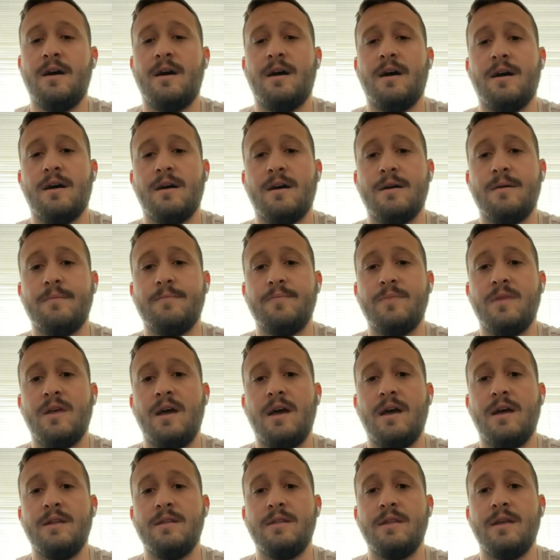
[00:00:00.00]
And
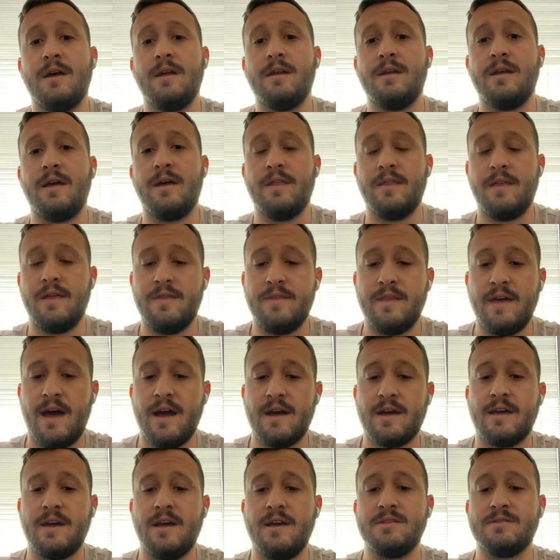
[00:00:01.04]
then in
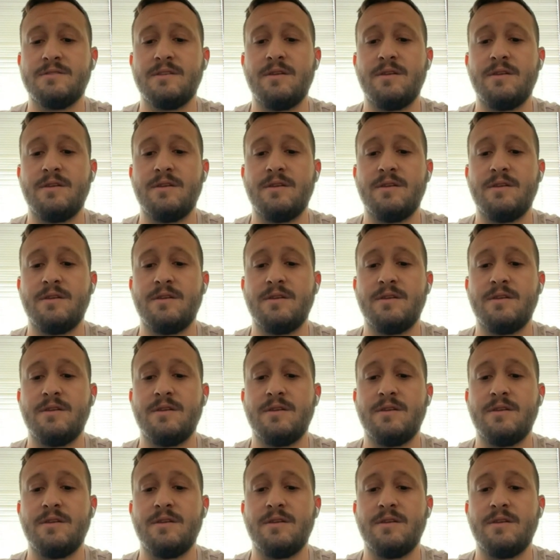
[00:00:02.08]
that case,